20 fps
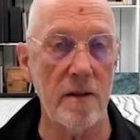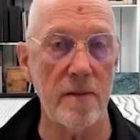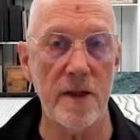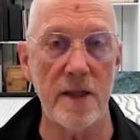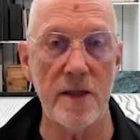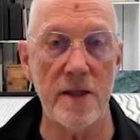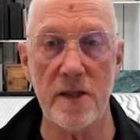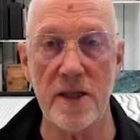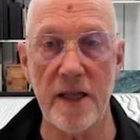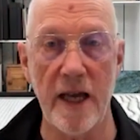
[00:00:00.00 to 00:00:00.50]

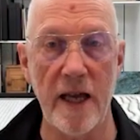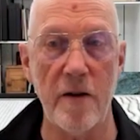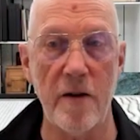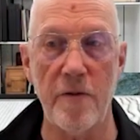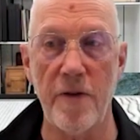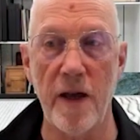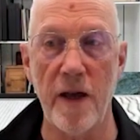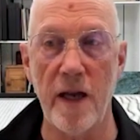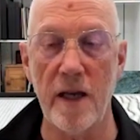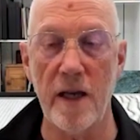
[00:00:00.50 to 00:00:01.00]
in Santa
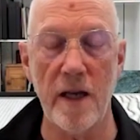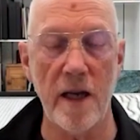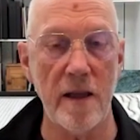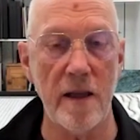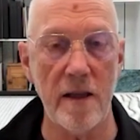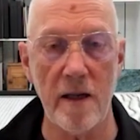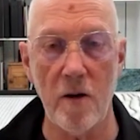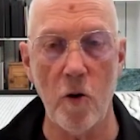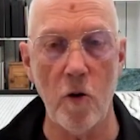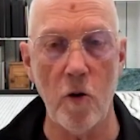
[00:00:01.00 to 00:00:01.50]
Fe, I
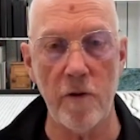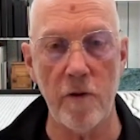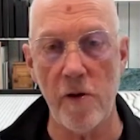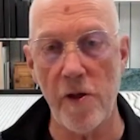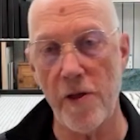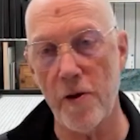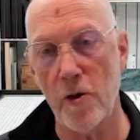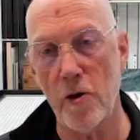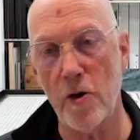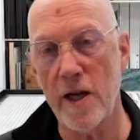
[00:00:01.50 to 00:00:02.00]
think over
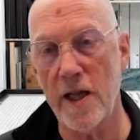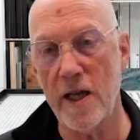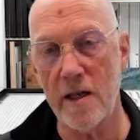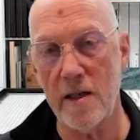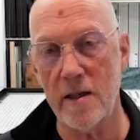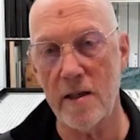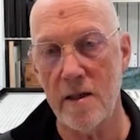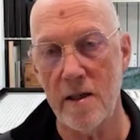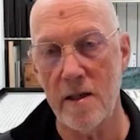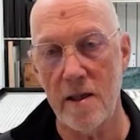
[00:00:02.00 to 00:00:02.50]
30
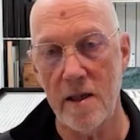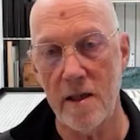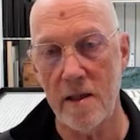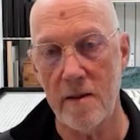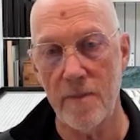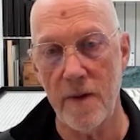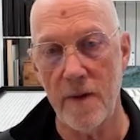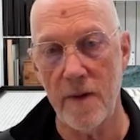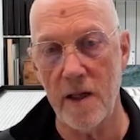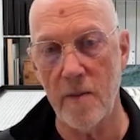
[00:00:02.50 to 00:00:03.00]

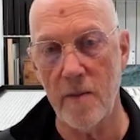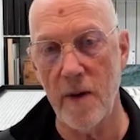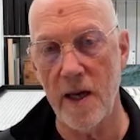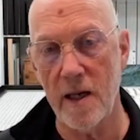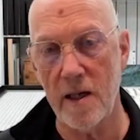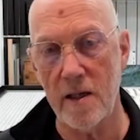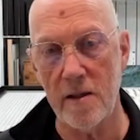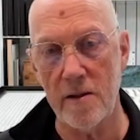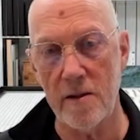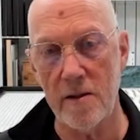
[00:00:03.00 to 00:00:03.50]

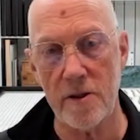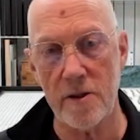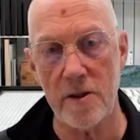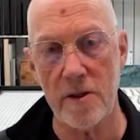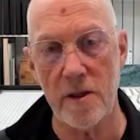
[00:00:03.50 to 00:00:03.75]
emails.